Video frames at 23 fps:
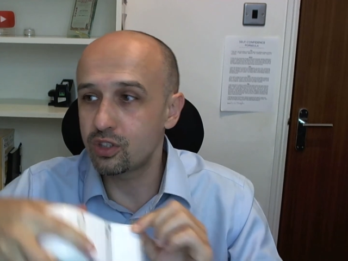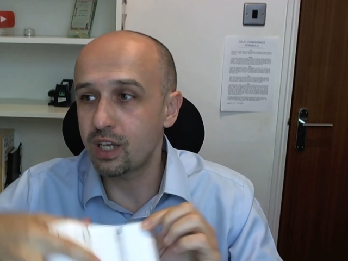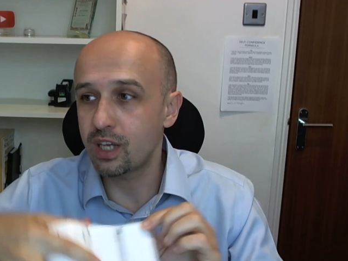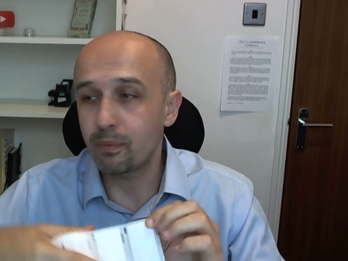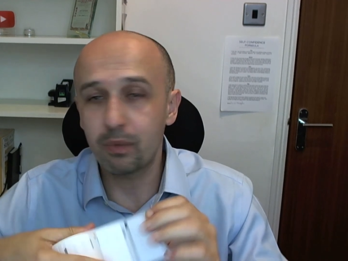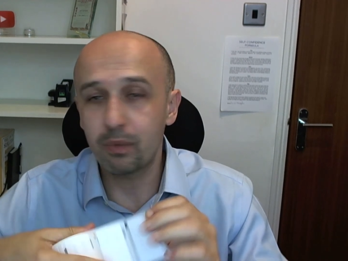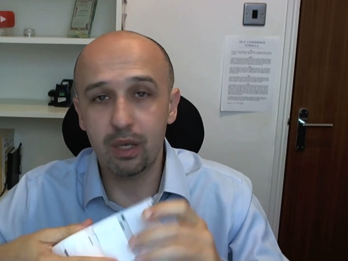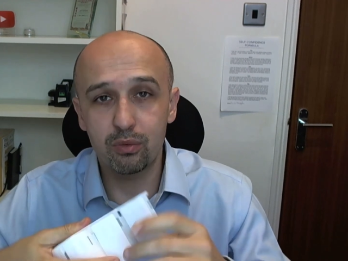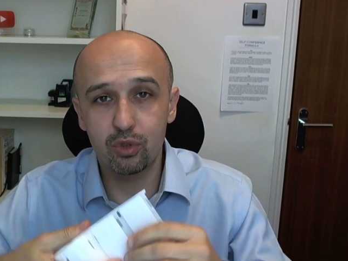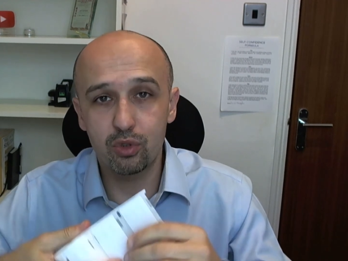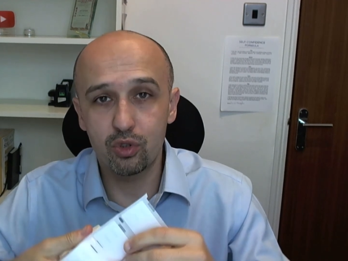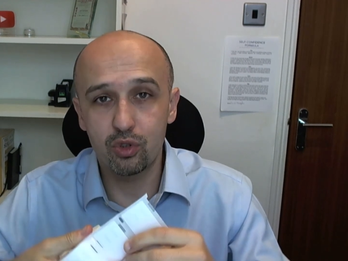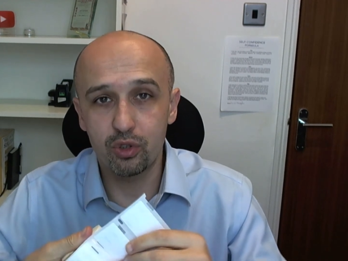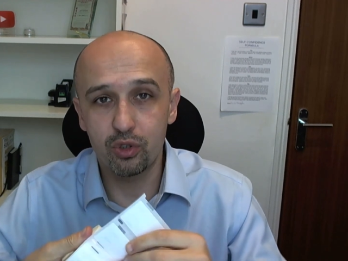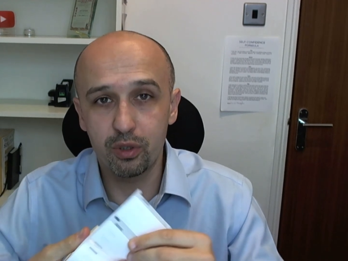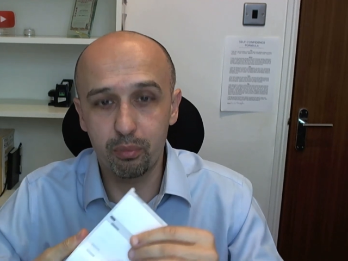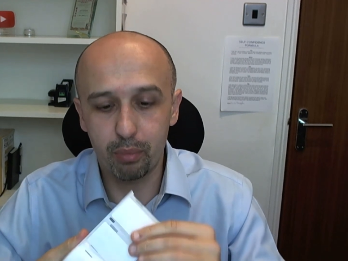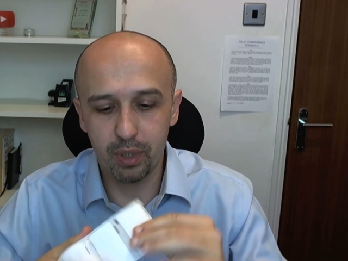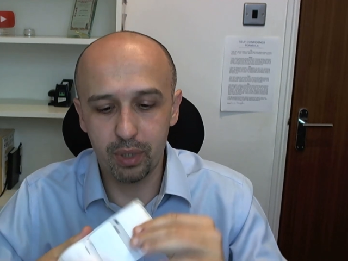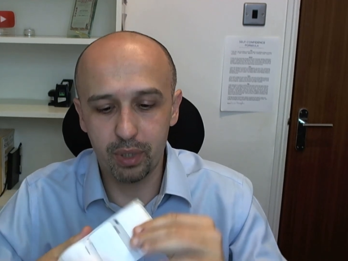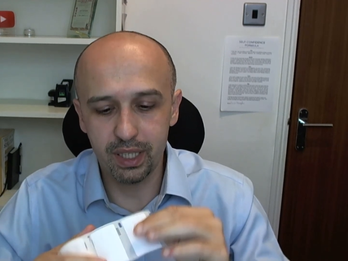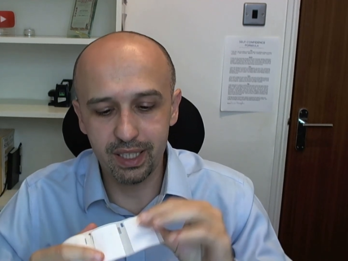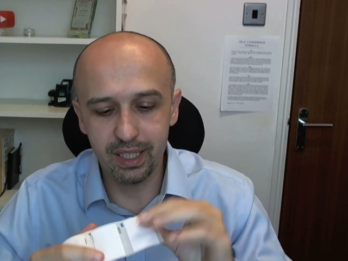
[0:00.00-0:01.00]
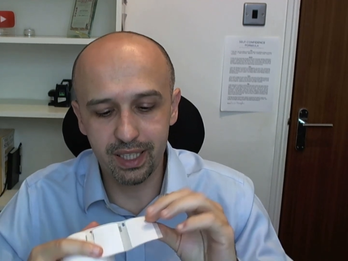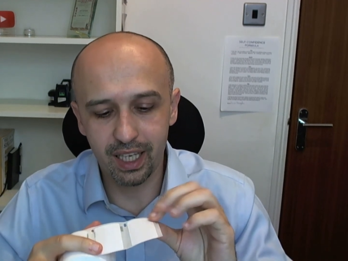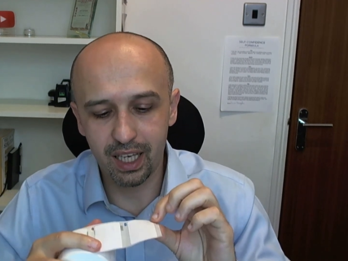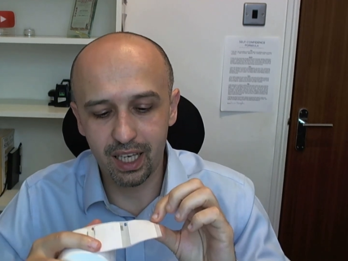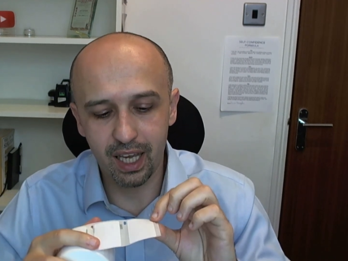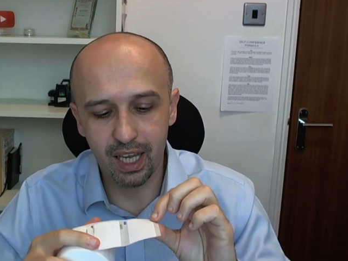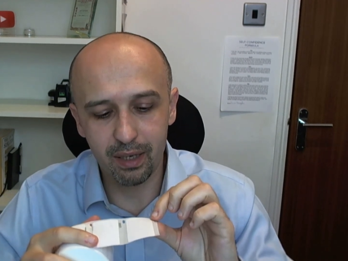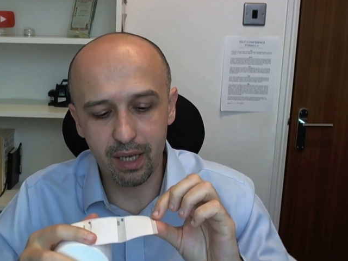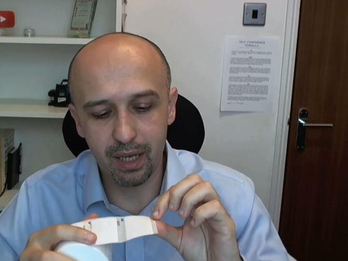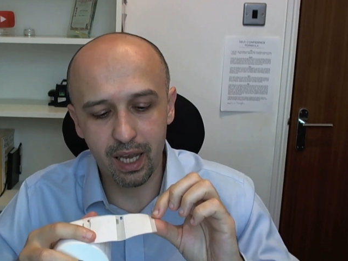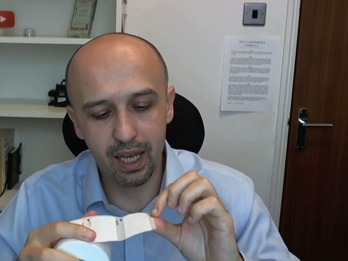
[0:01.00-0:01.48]
Sometimes during
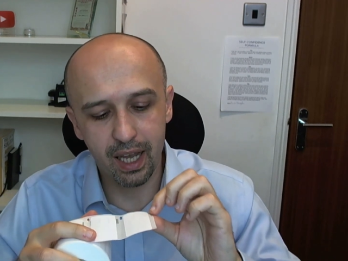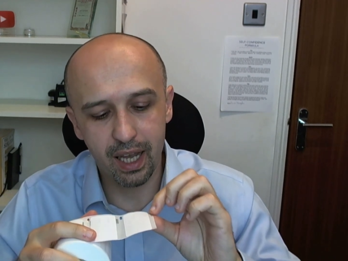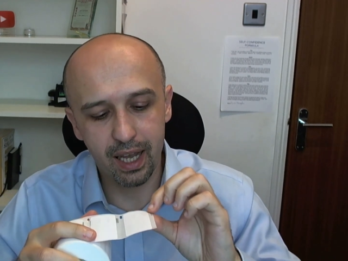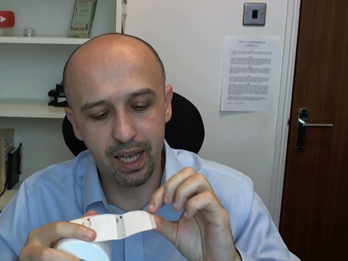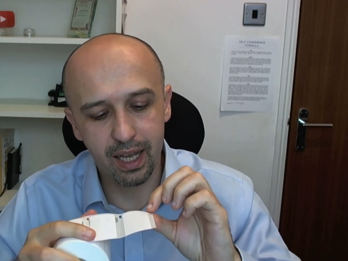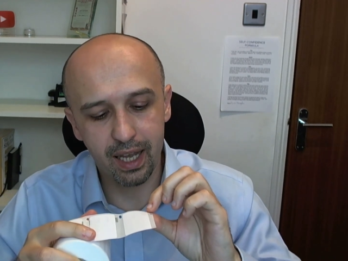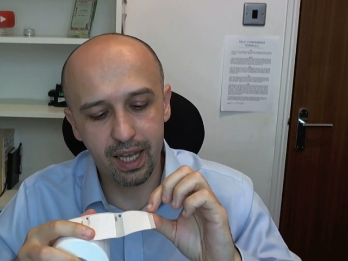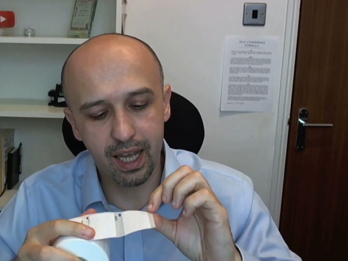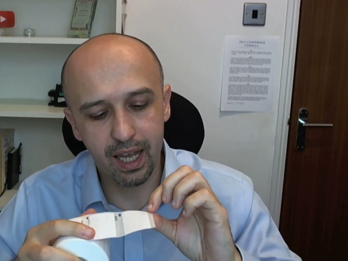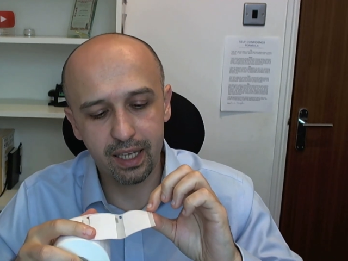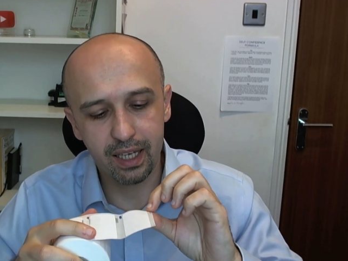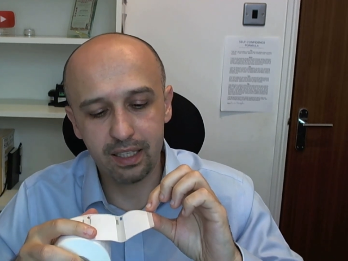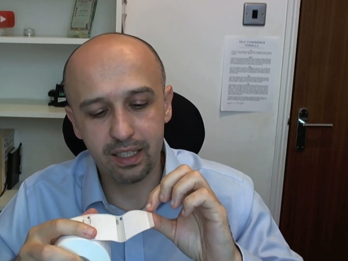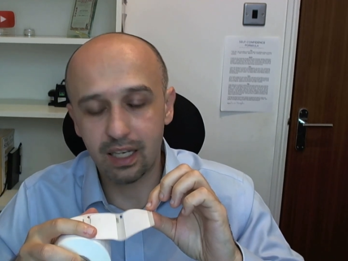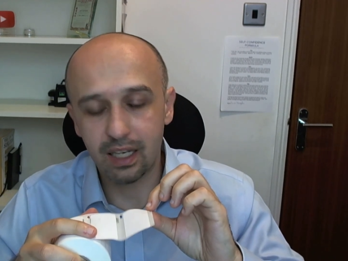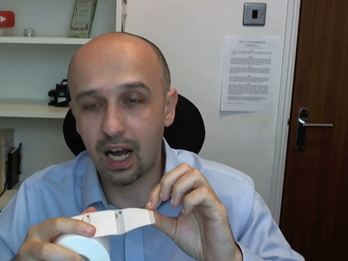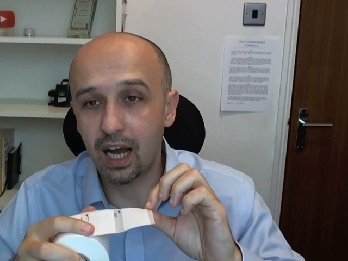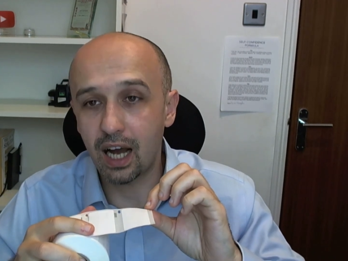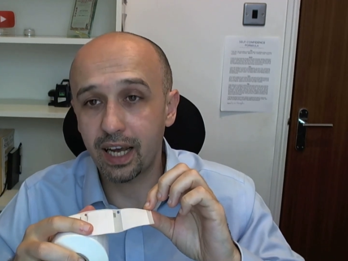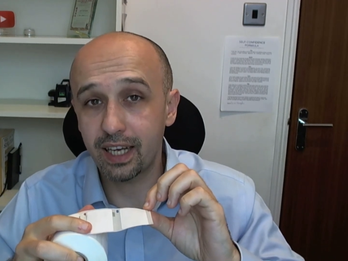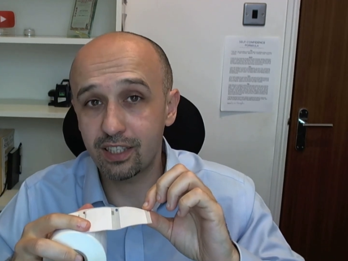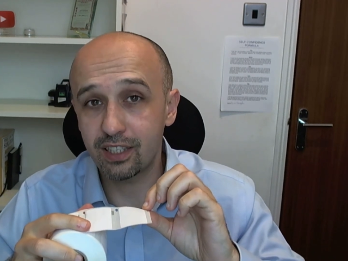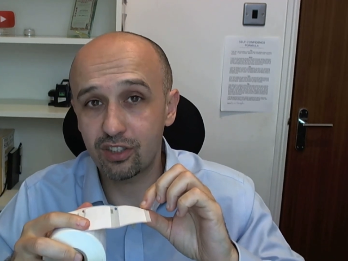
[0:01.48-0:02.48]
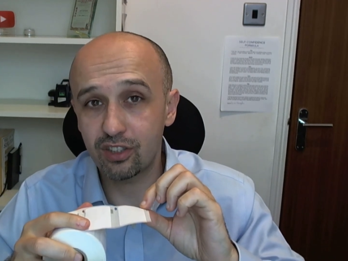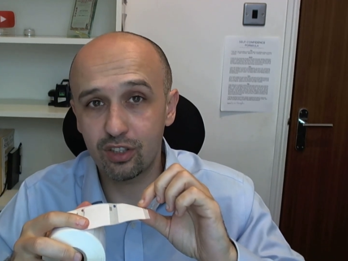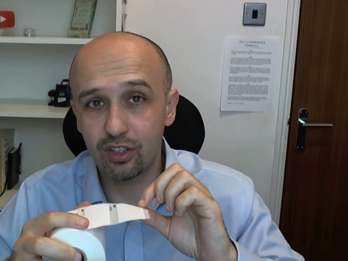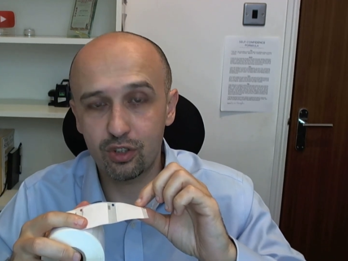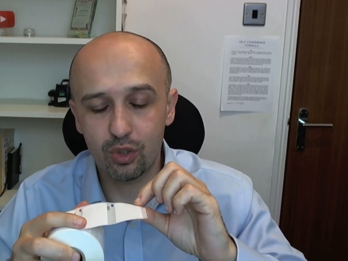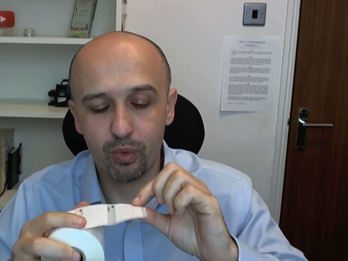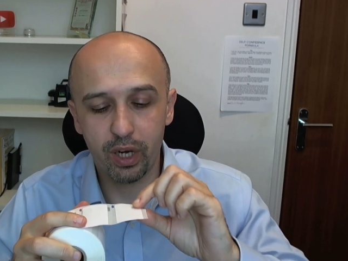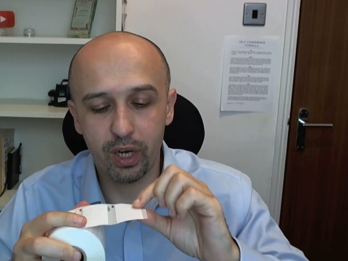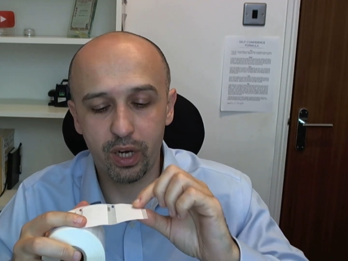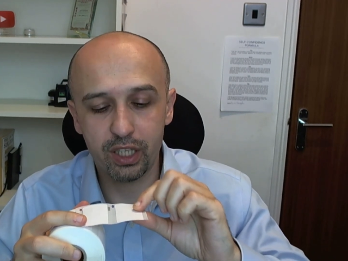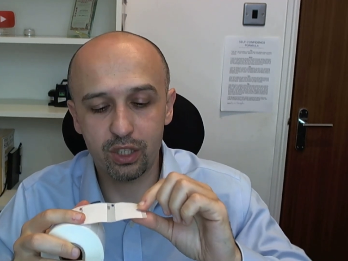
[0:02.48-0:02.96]
printing, uh, uh, uh I had
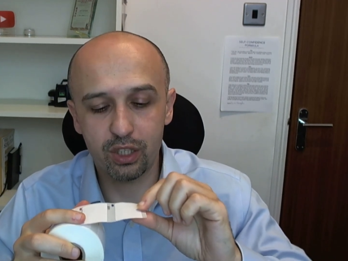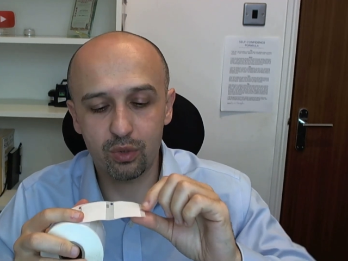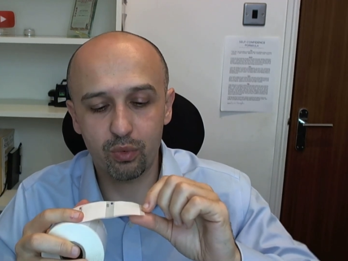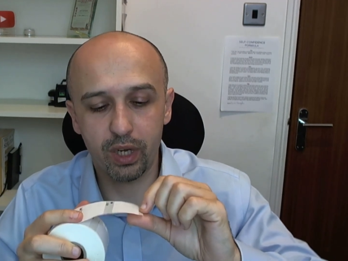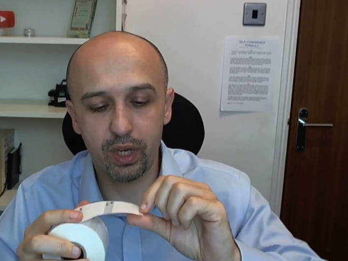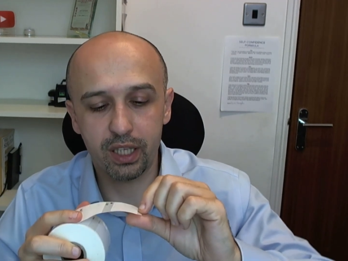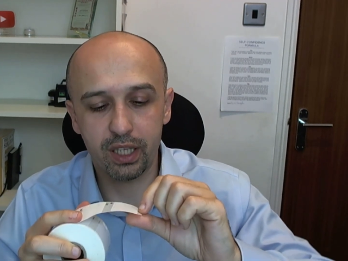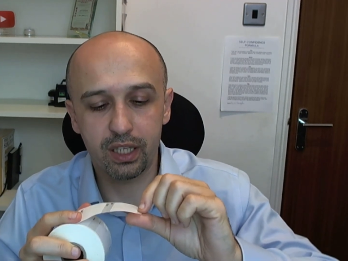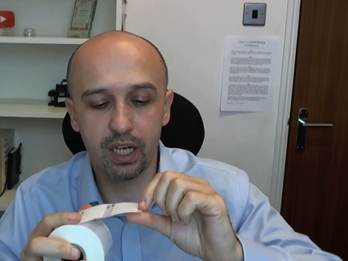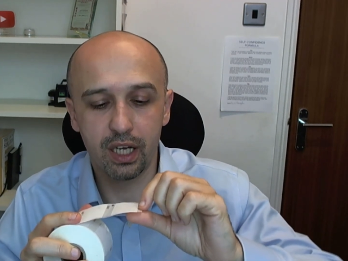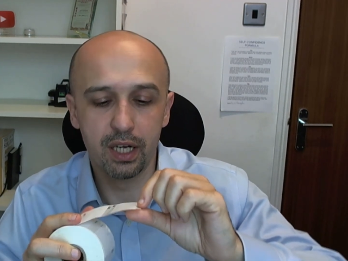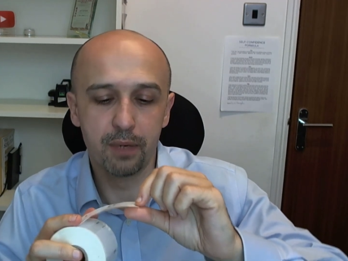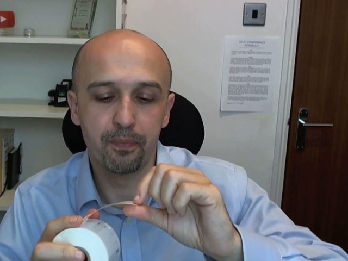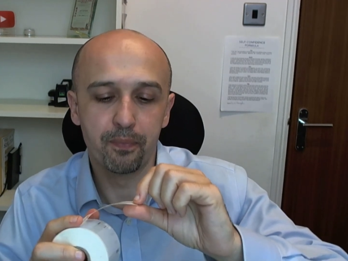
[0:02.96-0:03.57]
situation when